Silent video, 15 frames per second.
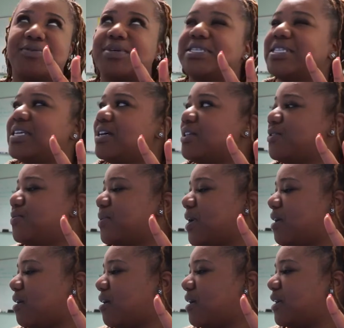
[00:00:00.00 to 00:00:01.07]
the other one
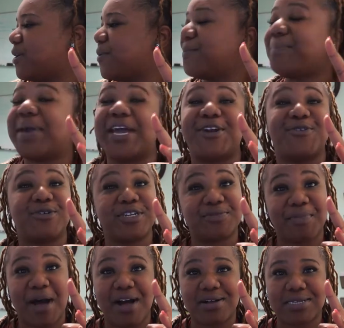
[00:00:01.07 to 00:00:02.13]
I call him? Pandora's
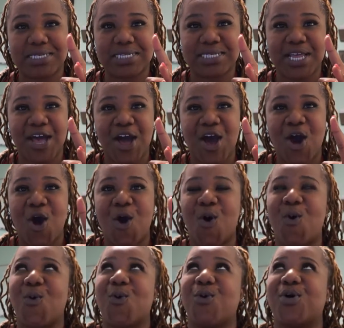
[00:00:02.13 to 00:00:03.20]
Box,
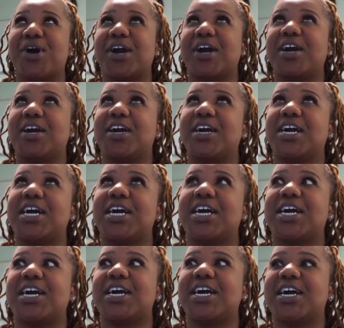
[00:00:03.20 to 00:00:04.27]
or
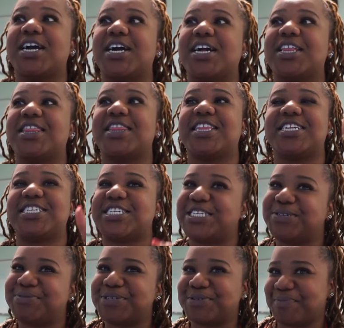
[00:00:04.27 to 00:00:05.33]
the
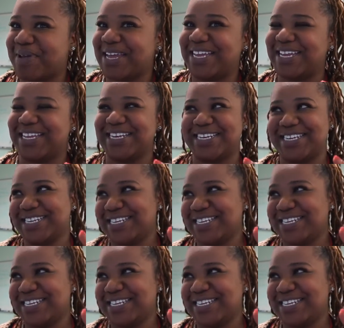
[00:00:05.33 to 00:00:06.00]
Cheap Jamaican.